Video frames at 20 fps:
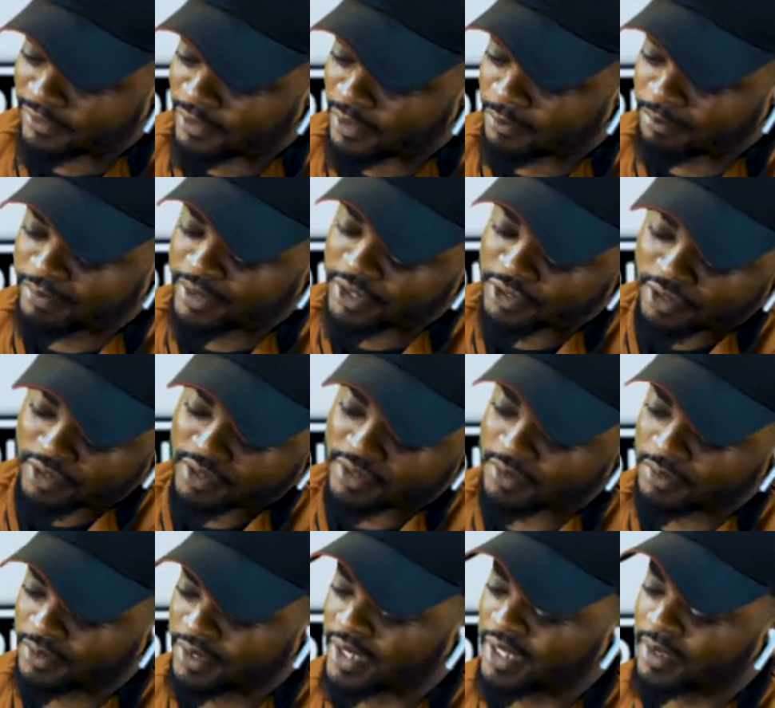from Patriots
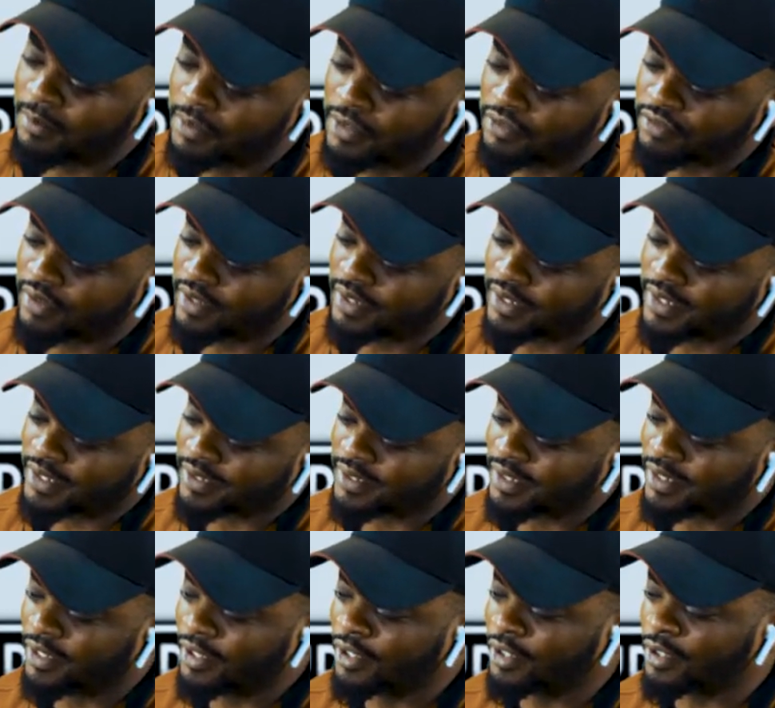to Dynamic Range, there's
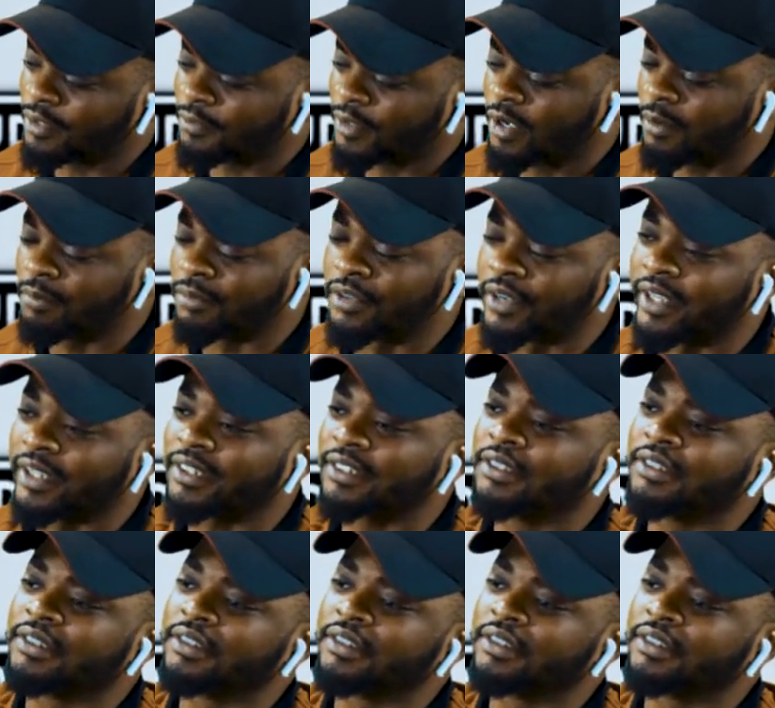a lot of upgrade